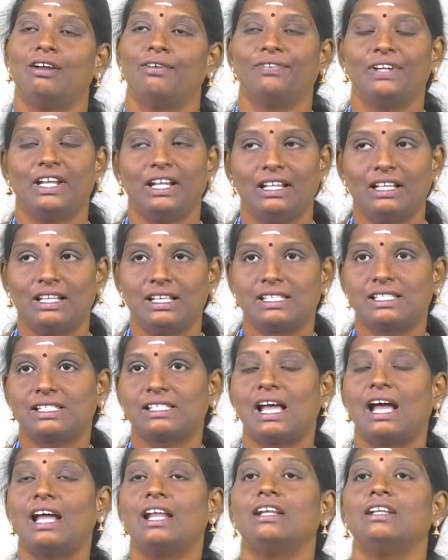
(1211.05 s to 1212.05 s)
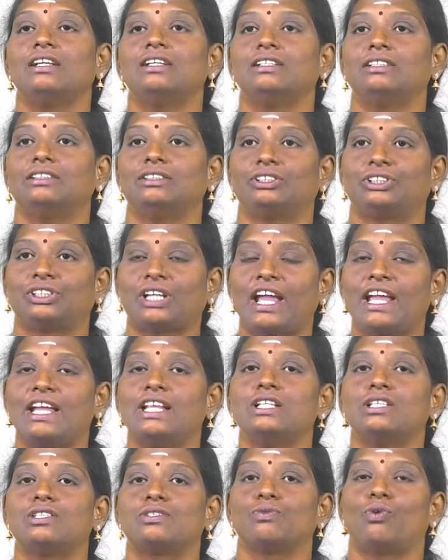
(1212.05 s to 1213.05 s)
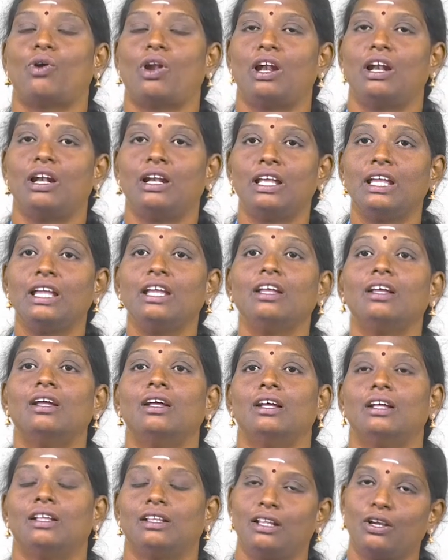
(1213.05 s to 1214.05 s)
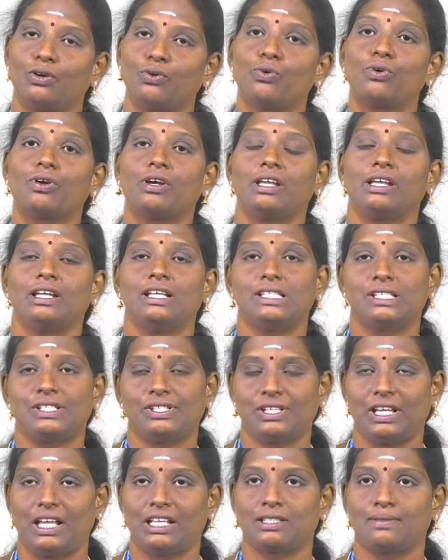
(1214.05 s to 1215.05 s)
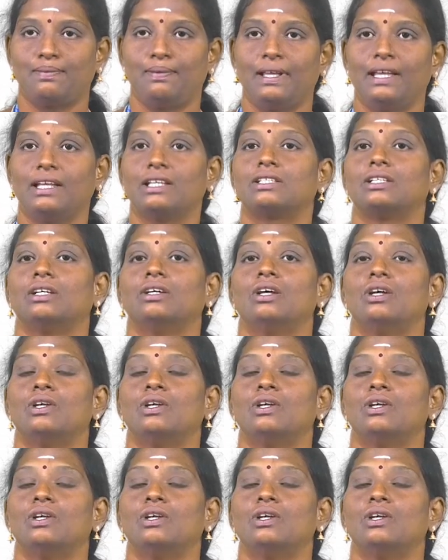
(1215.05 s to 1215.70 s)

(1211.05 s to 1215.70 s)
When the sun shines only, the cooking takes place.